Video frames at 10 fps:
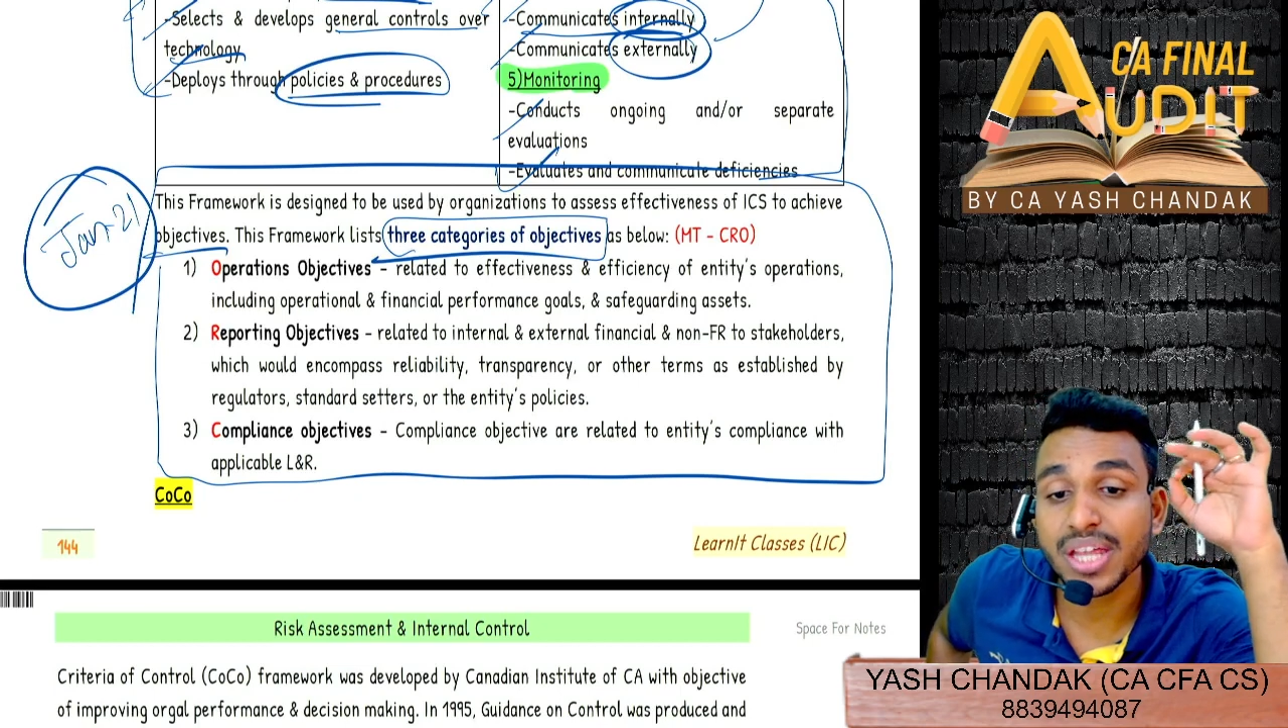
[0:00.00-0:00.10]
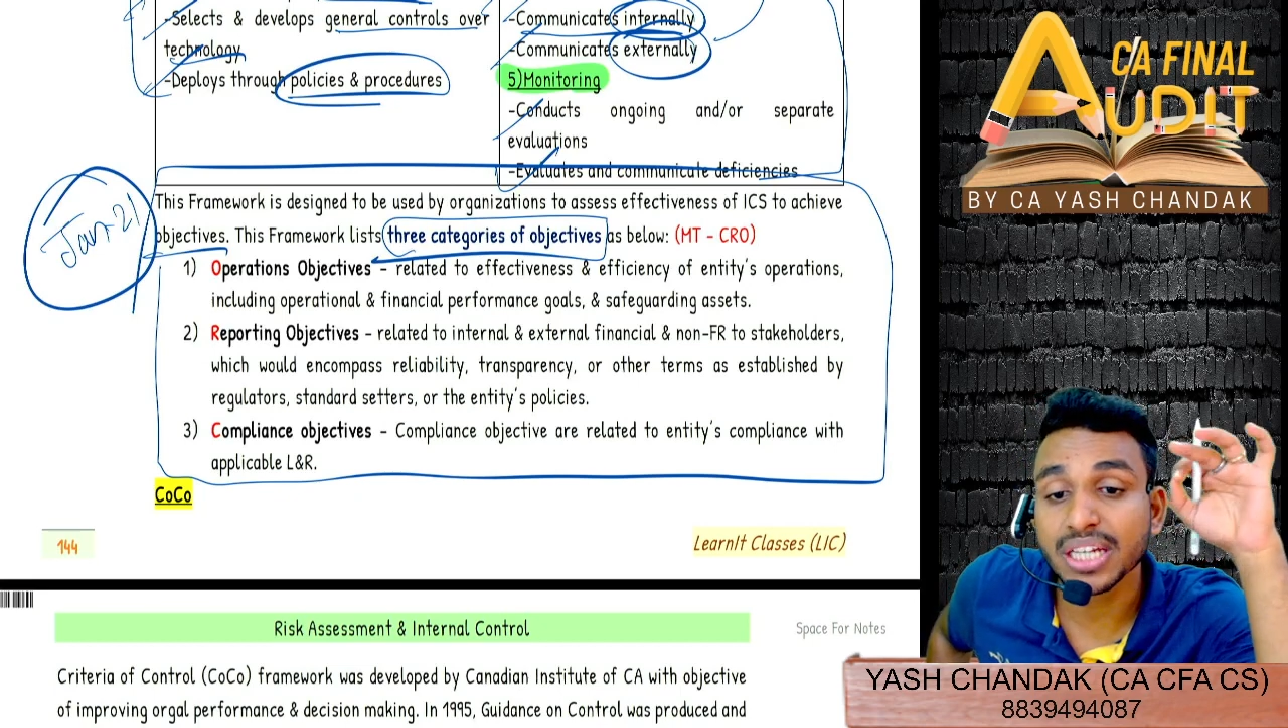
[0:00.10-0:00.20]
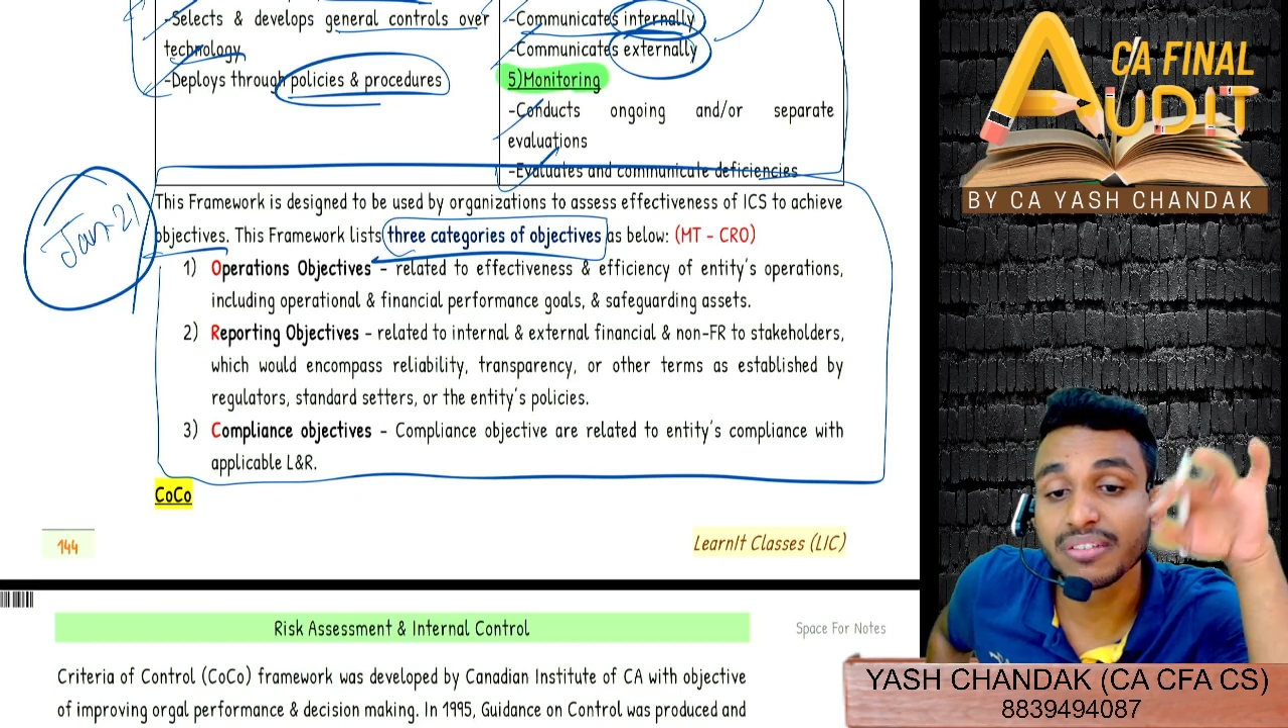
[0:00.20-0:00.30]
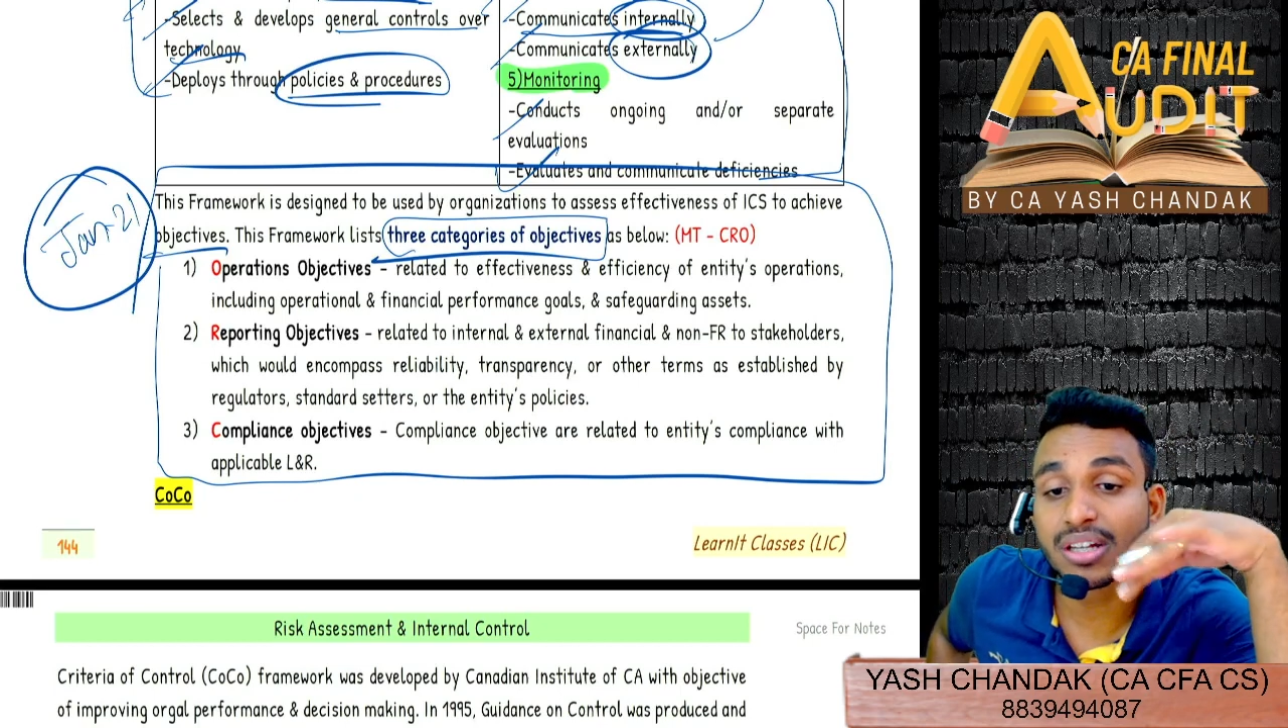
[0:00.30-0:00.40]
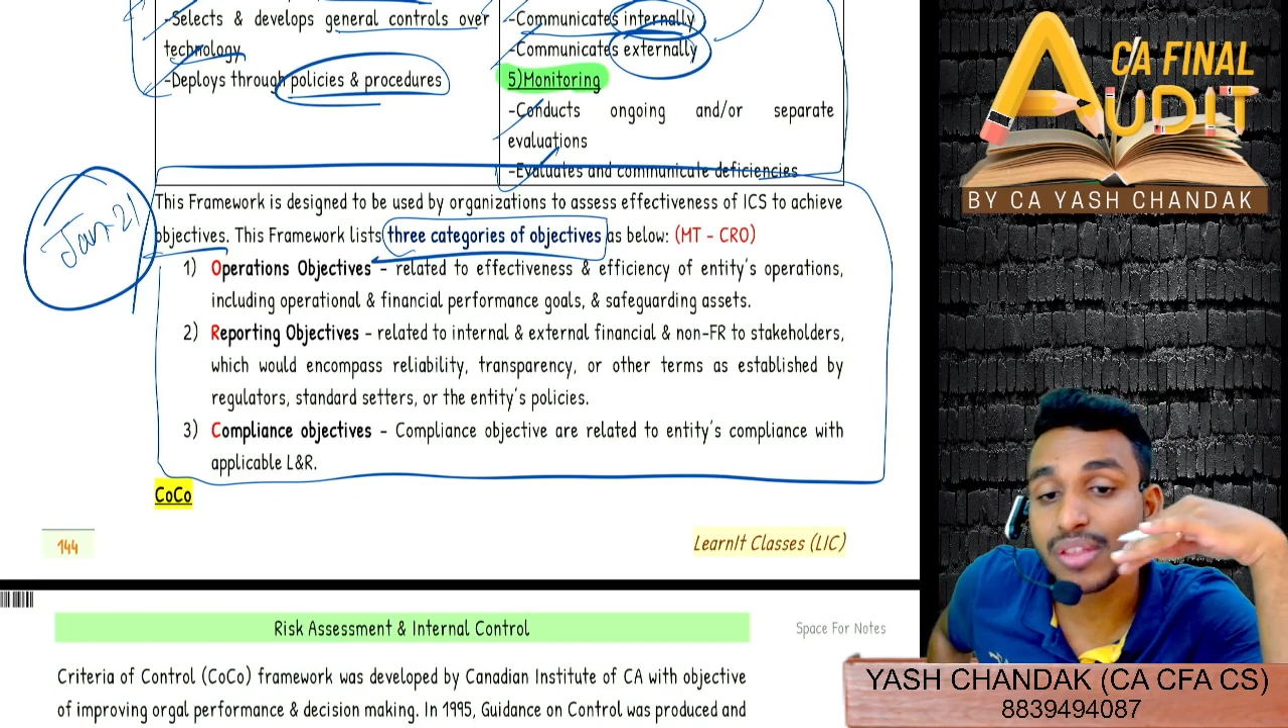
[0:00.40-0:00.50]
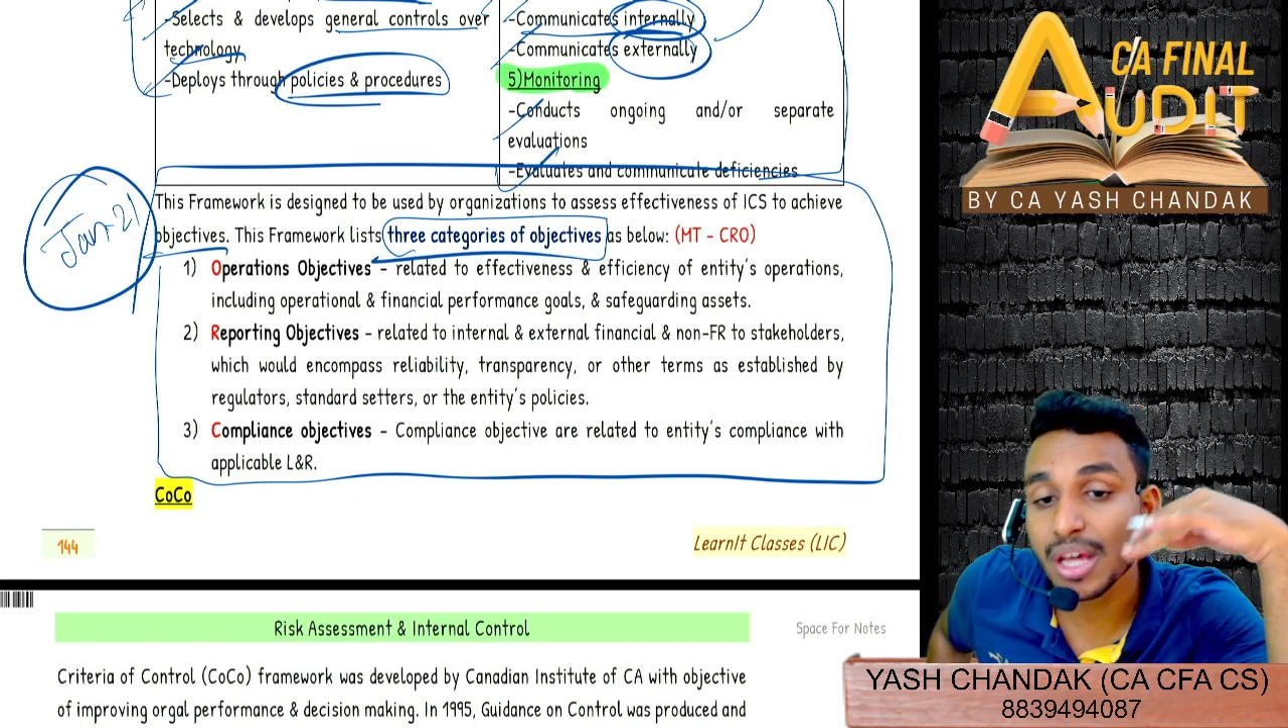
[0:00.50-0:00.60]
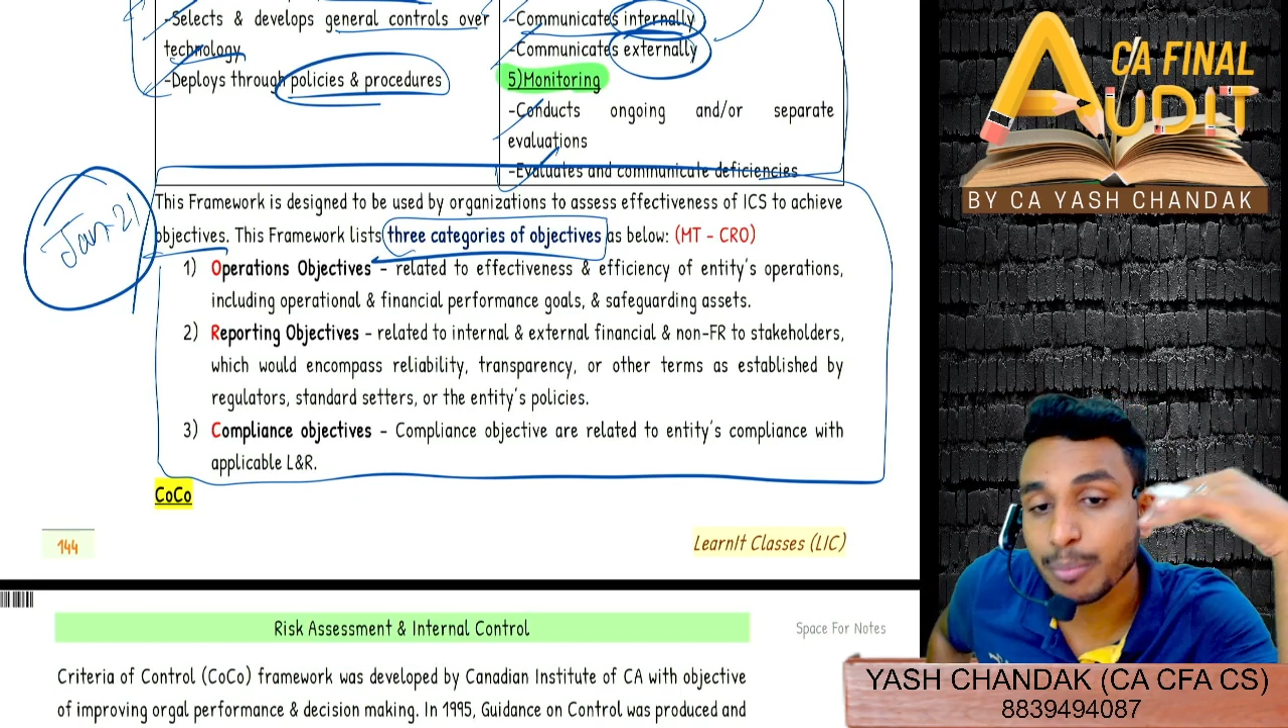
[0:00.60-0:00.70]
activities are